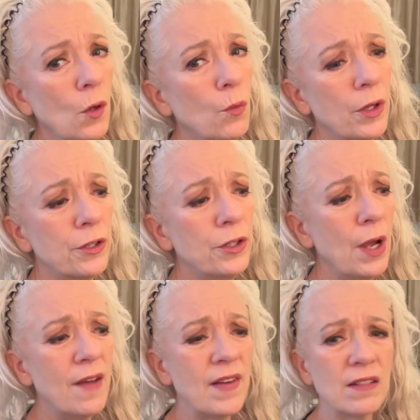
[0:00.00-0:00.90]
Whether you
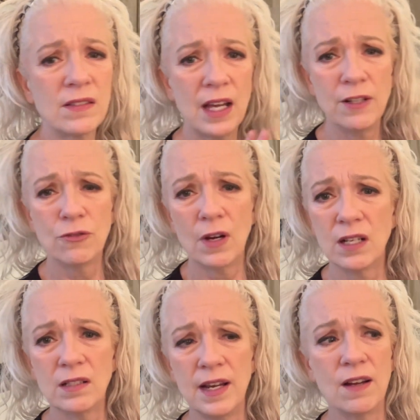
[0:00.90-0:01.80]
have outside
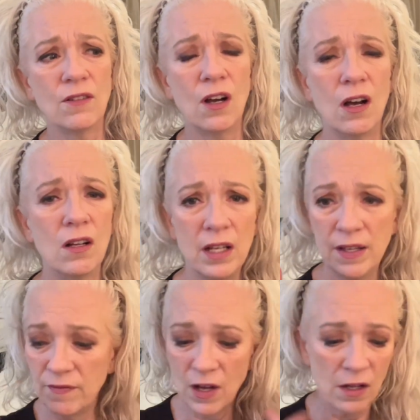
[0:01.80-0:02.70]
drugs and alcohol
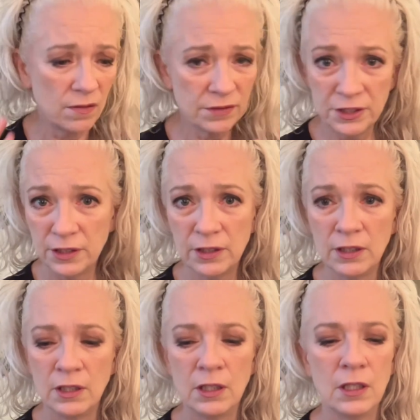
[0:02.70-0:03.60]
involved.
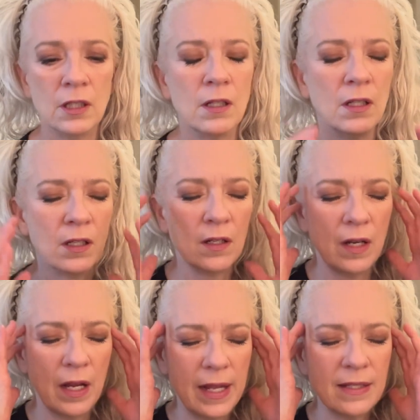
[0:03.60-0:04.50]

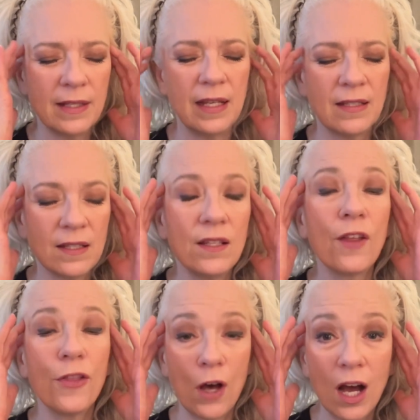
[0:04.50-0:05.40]
It's it's the
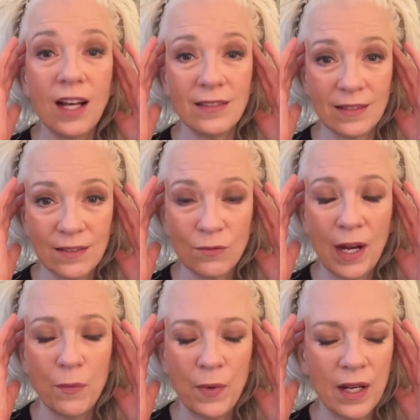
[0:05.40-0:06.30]
thoughts,
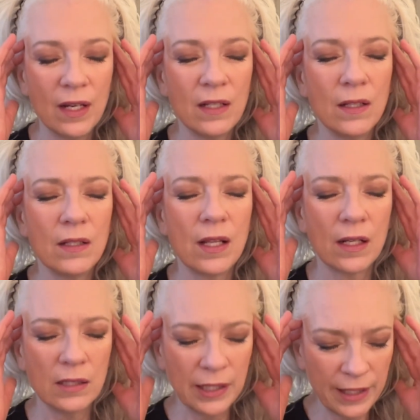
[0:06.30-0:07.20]
right? We the
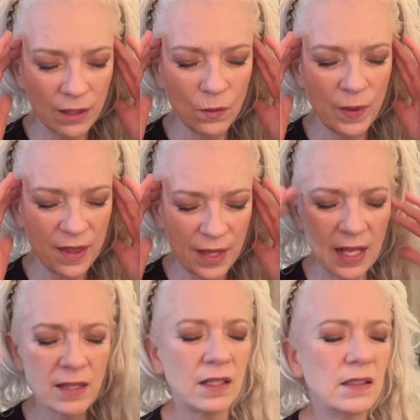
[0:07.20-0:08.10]
cleaner we
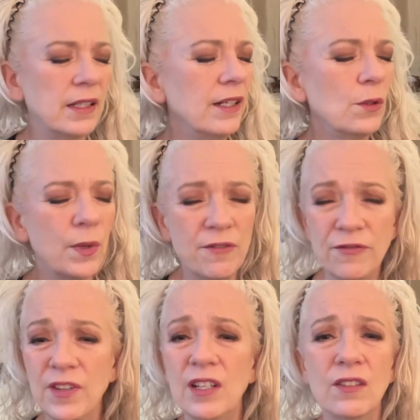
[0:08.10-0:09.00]
think, the cleaner we
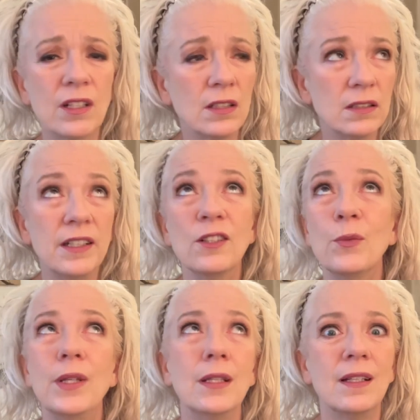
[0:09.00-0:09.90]
feel, the cleaner
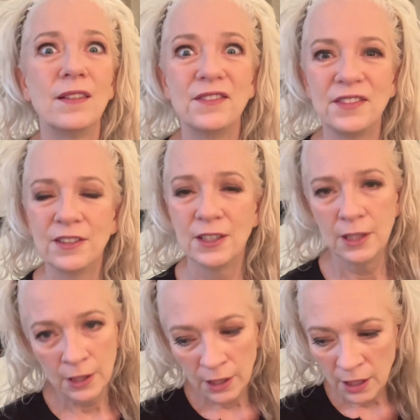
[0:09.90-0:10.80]
we live.
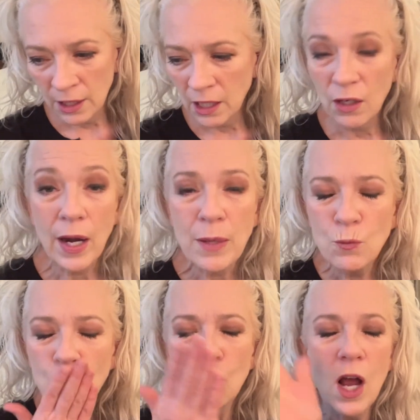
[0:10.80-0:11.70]
All right.
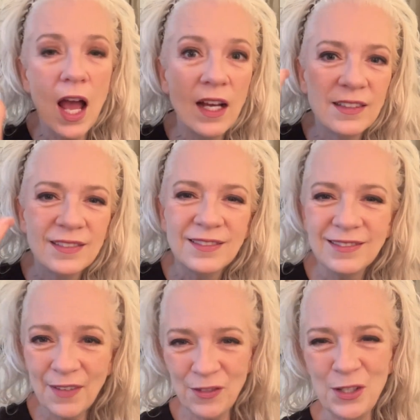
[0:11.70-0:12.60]
Mwah.
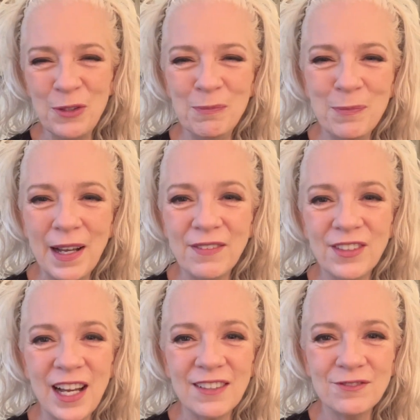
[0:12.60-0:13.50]
Love you. Bye
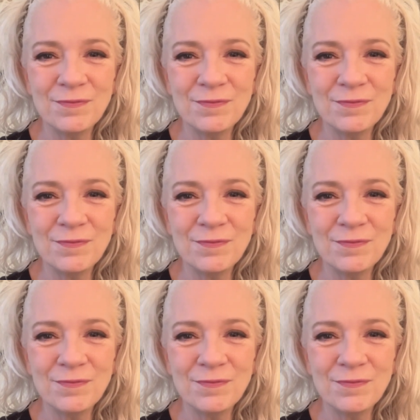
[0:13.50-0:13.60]
for now.